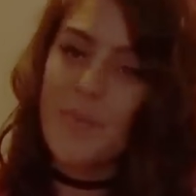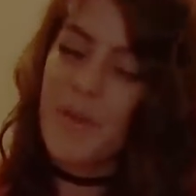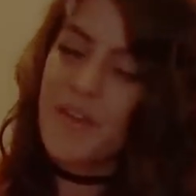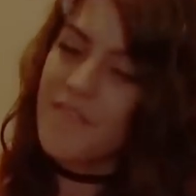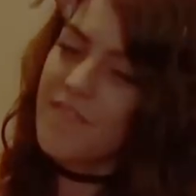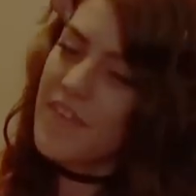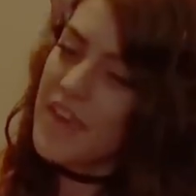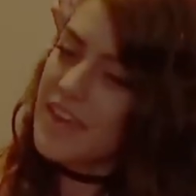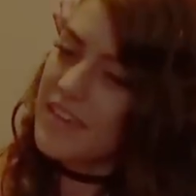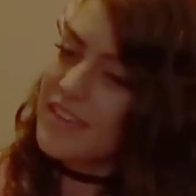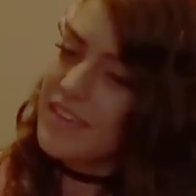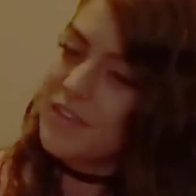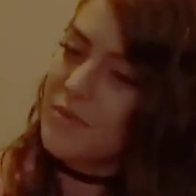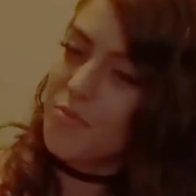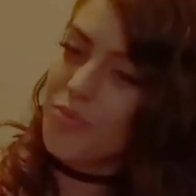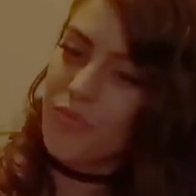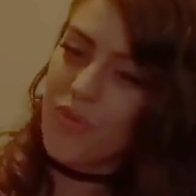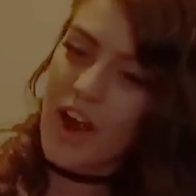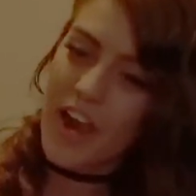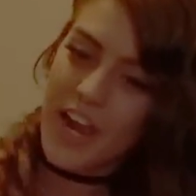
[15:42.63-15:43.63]
My face is
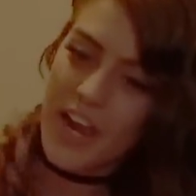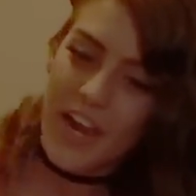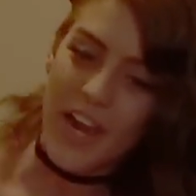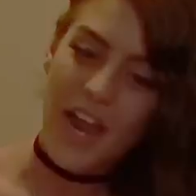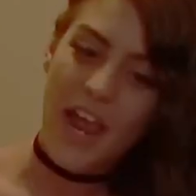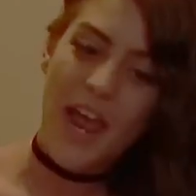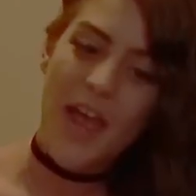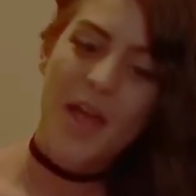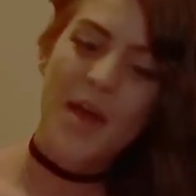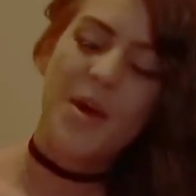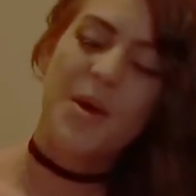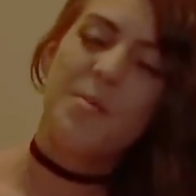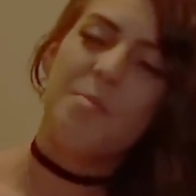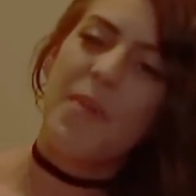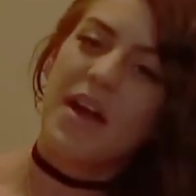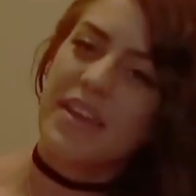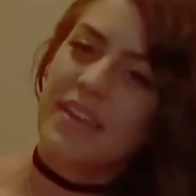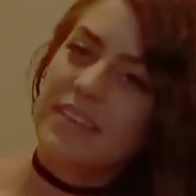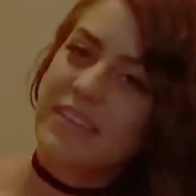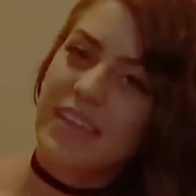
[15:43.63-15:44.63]
bright,
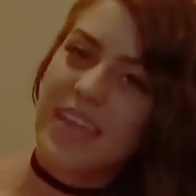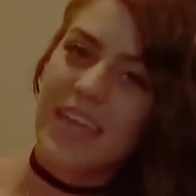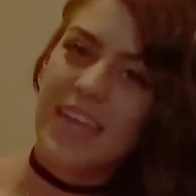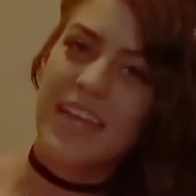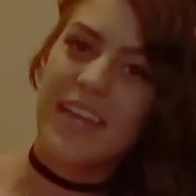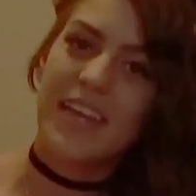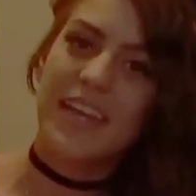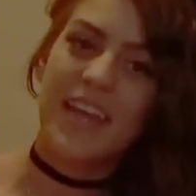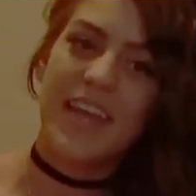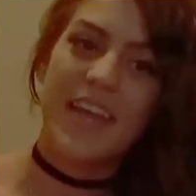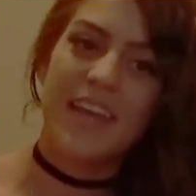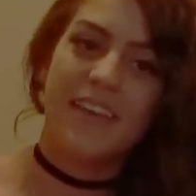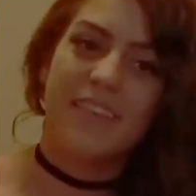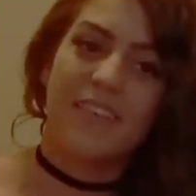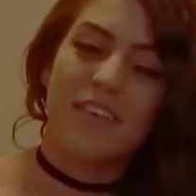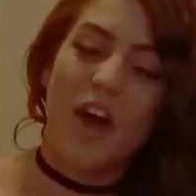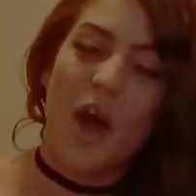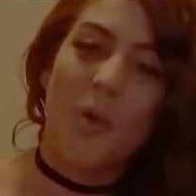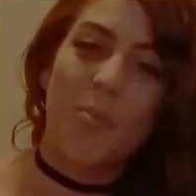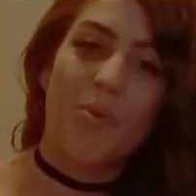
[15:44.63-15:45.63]
my skin
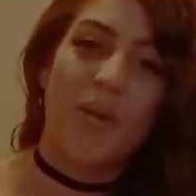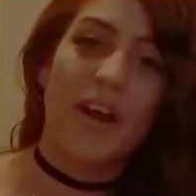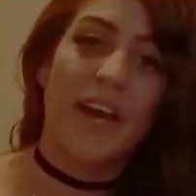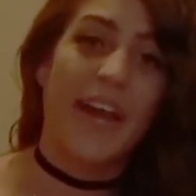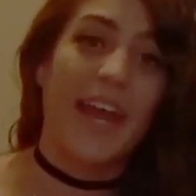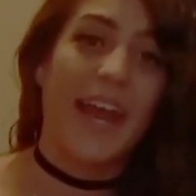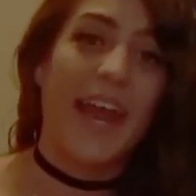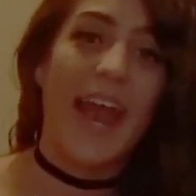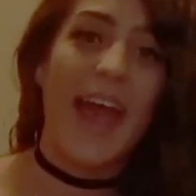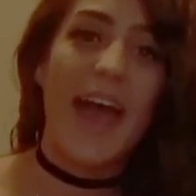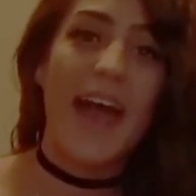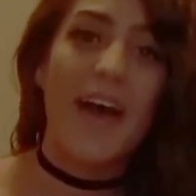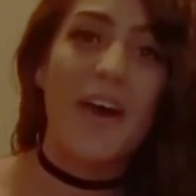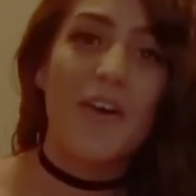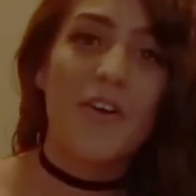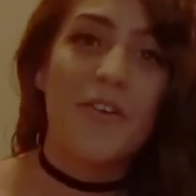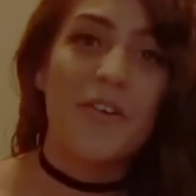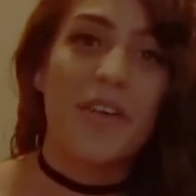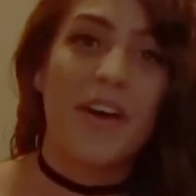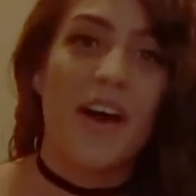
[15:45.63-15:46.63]
is not breaking
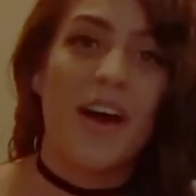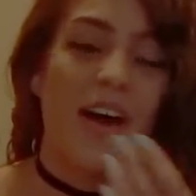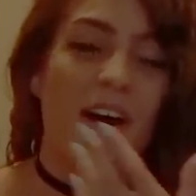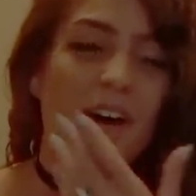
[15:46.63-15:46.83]
out,